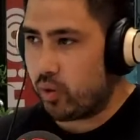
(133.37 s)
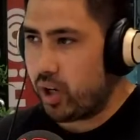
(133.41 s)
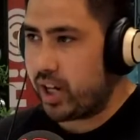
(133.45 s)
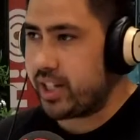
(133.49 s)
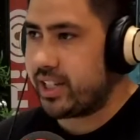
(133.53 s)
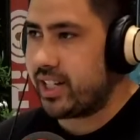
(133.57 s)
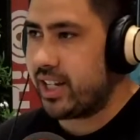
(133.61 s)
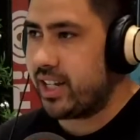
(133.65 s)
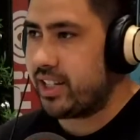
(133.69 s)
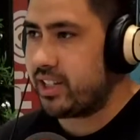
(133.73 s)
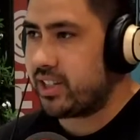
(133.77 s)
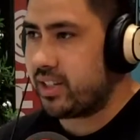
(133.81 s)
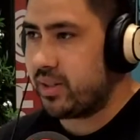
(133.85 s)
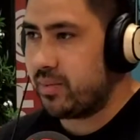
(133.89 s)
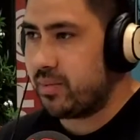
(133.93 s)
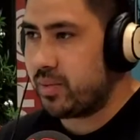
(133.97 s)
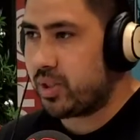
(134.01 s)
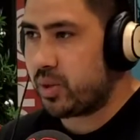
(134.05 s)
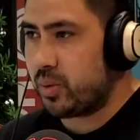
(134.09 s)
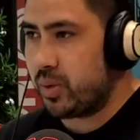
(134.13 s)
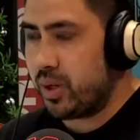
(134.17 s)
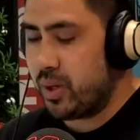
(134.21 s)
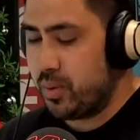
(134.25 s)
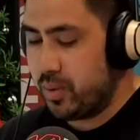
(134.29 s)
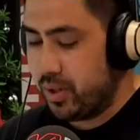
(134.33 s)
Write down some
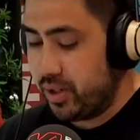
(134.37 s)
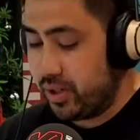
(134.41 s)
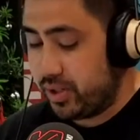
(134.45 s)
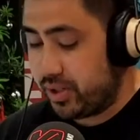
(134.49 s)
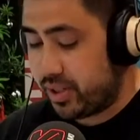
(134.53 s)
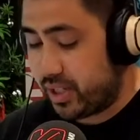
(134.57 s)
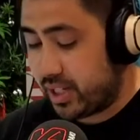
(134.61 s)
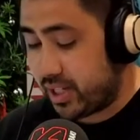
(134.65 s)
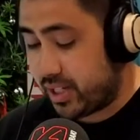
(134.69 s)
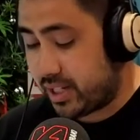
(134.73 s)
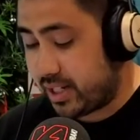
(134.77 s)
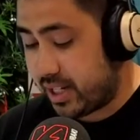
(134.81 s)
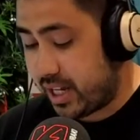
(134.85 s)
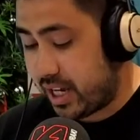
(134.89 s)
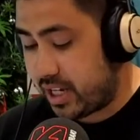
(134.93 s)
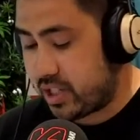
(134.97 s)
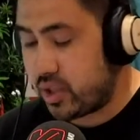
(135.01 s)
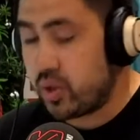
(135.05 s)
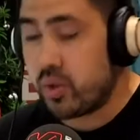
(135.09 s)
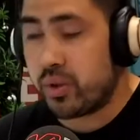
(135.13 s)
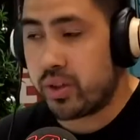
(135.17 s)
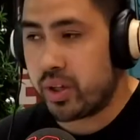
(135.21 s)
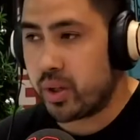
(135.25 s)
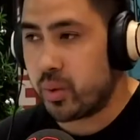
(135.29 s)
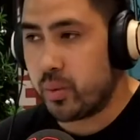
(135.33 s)
swear words that
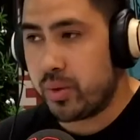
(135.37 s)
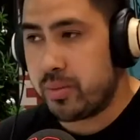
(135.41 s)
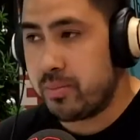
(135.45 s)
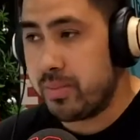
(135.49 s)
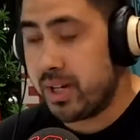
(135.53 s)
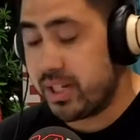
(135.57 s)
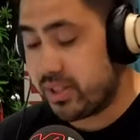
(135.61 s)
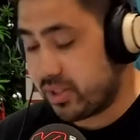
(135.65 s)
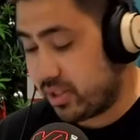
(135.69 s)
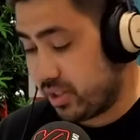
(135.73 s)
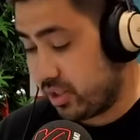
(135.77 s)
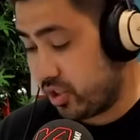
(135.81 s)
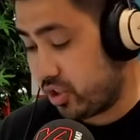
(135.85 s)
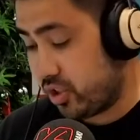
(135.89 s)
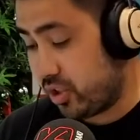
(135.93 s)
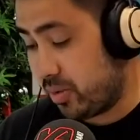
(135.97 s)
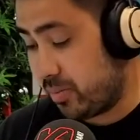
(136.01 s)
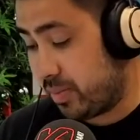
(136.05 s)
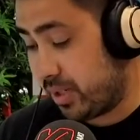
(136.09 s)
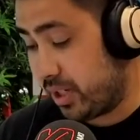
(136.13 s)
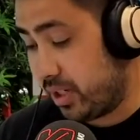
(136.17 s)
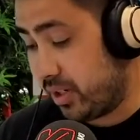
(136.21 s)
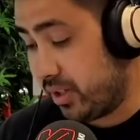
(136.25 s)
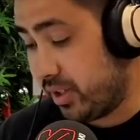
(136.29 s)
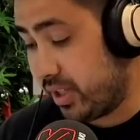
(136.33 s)
you think we missed and should
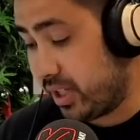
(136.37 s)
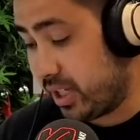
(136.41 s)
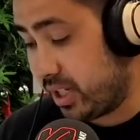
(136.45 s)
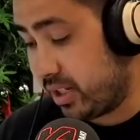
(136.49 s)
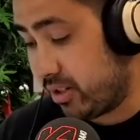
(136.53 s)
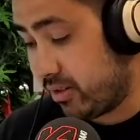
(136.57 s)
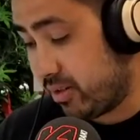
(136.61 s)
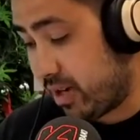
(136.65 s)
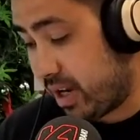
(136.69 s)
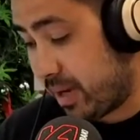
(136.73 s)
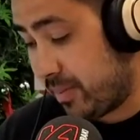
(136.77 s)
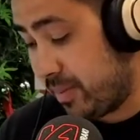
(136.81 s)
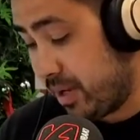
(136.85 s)
be on there.